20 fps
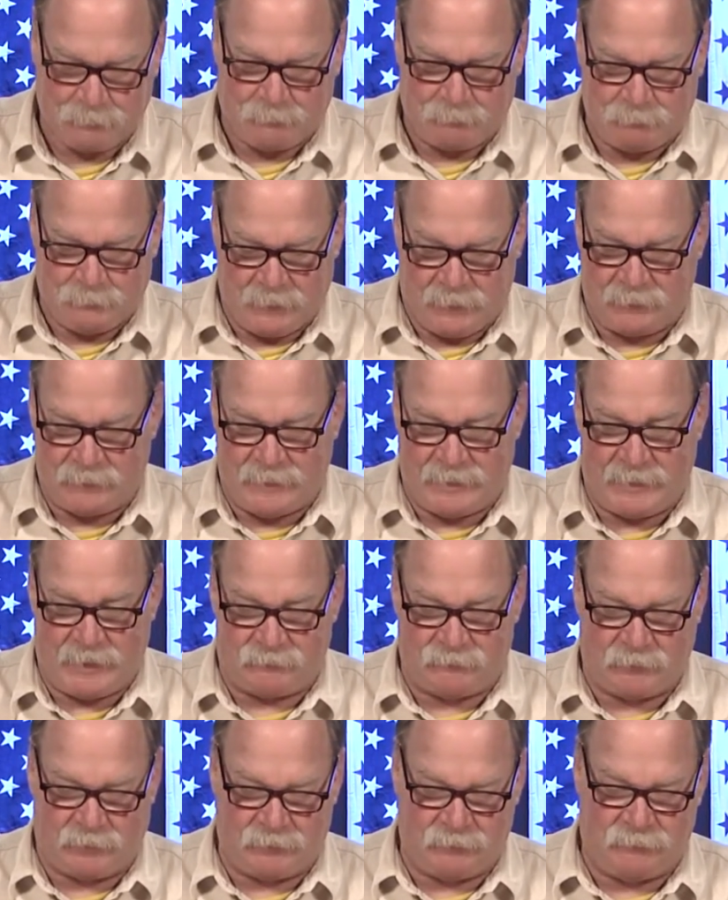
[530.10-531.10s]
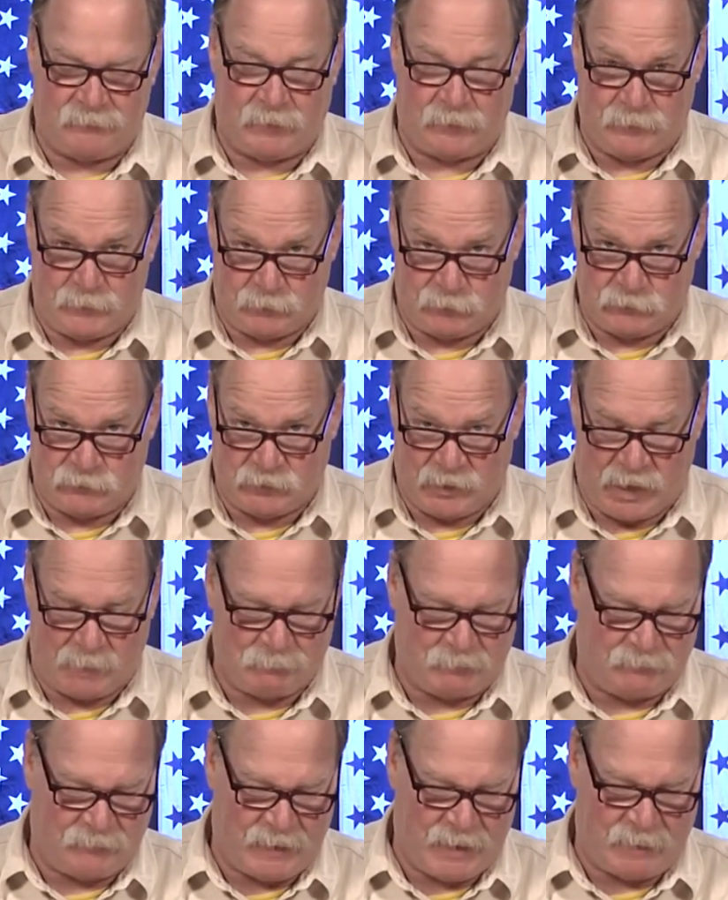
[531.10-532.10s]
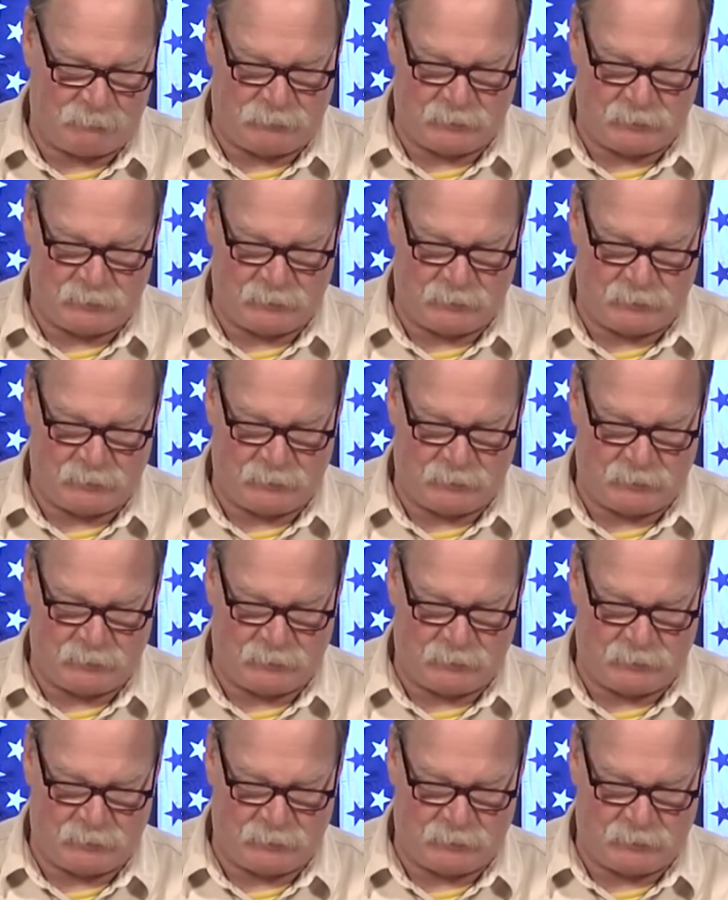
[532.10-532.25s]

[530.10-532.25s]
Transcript: And they have done a very good job of that,